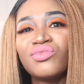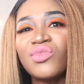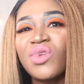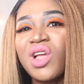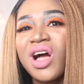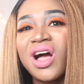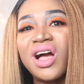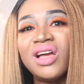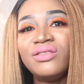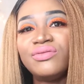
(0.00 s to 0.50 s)

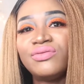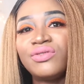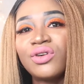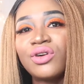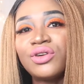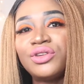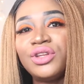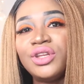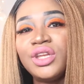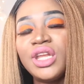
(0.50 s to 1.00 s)
I
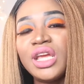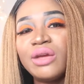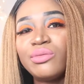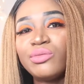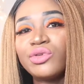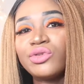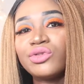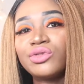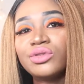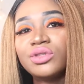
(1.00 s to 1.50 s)
forgot the name,
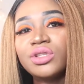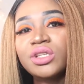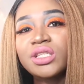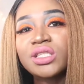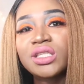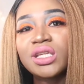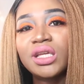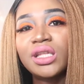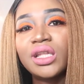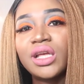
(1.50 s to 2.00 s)
but this
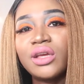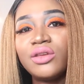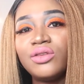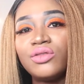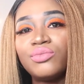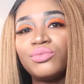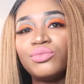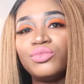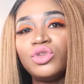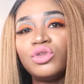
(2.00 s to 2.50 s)
thing that
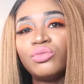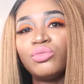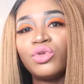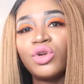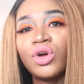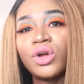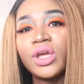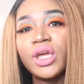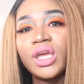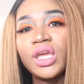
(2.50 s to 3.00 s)
you
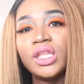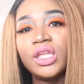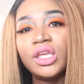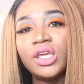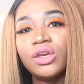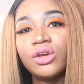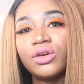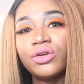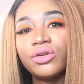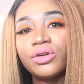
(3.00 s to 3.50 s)
plug it in
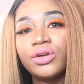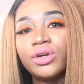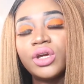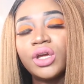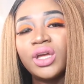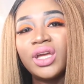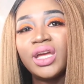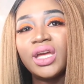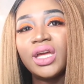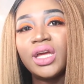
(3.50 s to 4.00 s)
here,
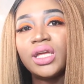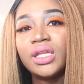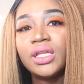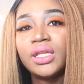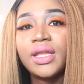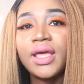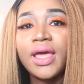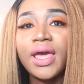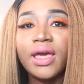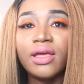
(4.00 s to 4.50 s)

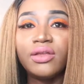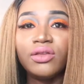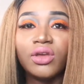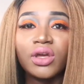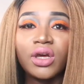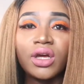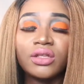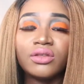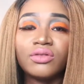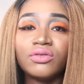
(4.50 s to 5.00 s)
and then you
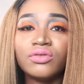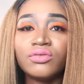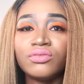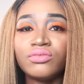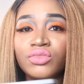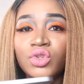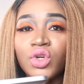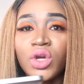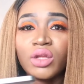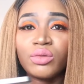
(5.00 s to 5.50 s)
can
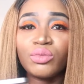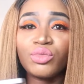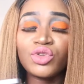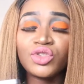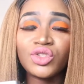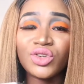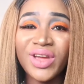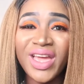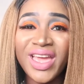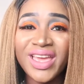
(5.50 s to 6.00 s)
put
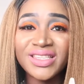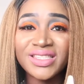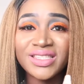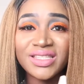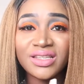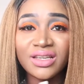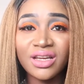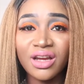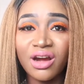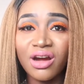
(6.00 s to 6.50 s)
your
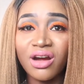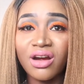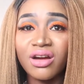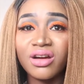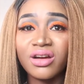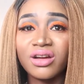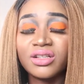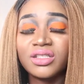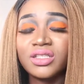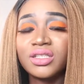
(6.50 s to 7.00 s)
SD
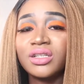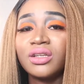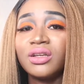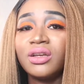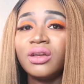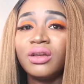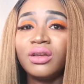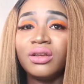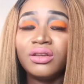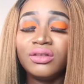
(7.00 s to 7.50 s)
card,
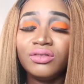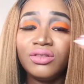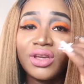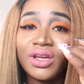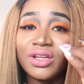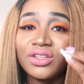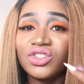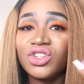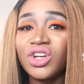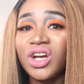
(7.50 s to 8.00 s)
you
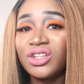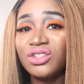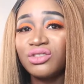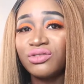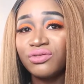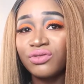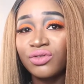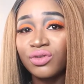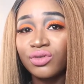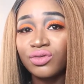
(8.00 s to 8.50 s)
can charge your
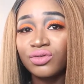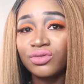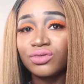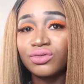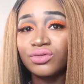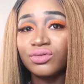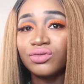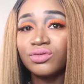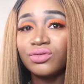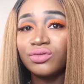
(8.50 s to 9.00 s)

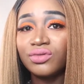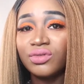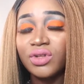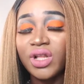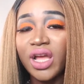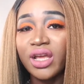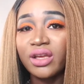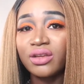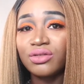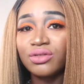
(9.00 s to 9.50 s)
phone,
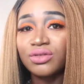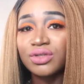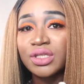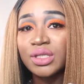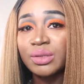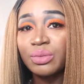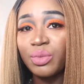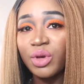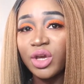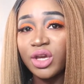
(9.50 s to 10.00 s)
like this
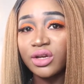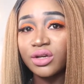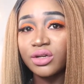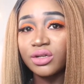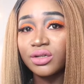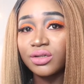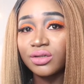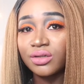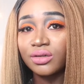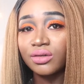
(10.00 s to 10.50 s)

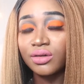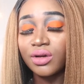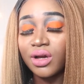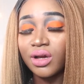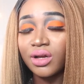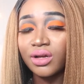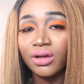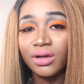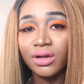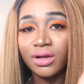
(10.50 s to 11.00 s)
spare.
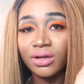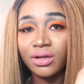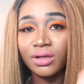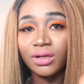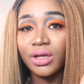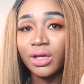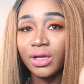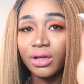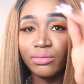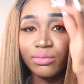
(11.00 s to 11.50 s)

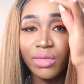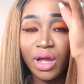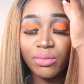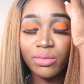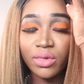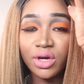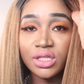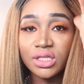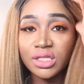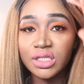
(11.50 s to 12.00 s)
Like, my
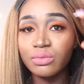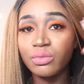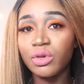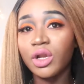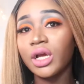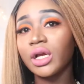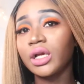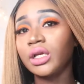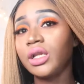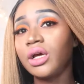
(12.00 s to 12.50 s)
mind is
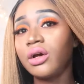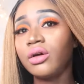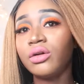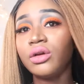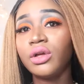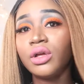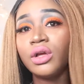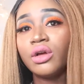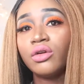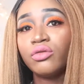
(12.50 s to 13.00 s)
blank now,
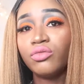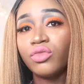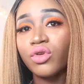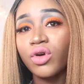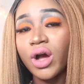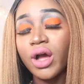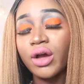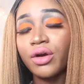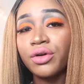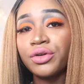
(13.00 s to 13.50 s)
but
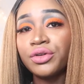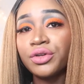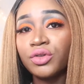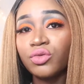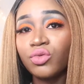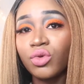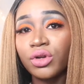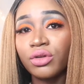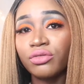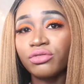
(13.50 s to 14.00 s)
I ordered
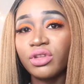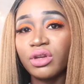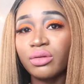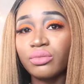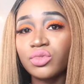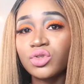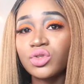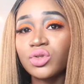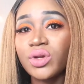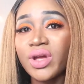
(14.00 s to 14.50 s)
one of
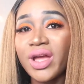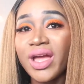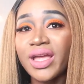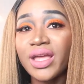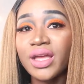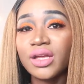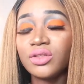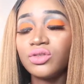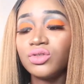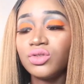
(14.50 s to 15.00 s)
them so that I
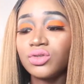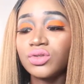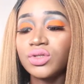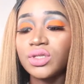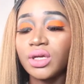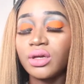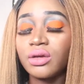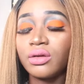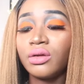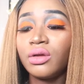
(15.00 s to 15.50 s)
can use
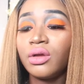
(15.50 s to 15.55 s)
it,